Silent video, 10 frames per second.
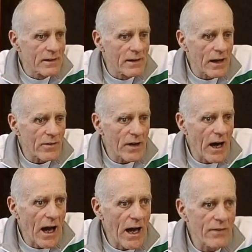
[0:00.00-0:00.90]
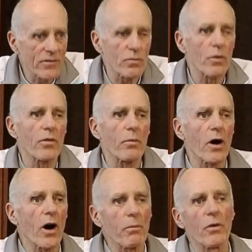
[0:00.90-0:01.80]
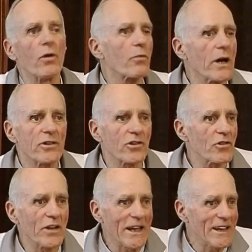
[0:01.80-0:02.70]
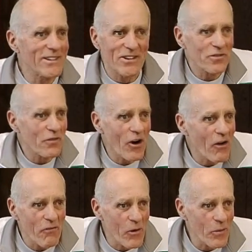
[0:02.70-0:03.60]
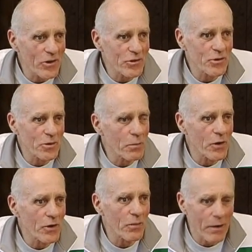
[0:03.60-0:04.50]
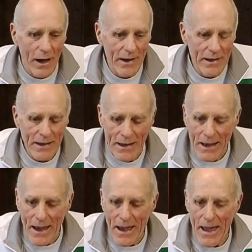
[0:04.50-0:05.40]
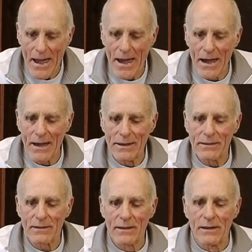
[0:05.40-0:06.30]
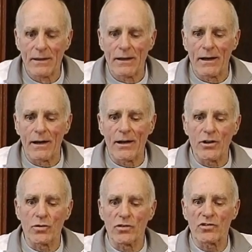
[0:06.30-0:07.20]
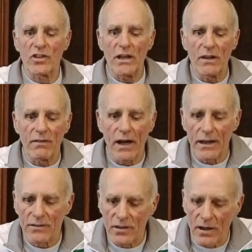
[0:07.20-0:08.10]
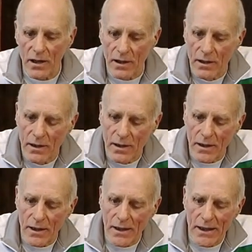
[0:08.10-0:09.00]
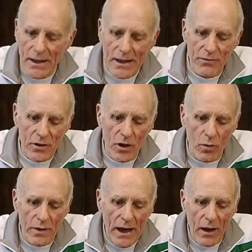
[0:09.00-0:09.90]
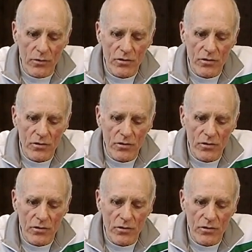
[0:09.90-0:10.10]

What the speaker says: Now dives with the bar pulled right to your knees as far forward as you can pull your body. And you can see that if you go down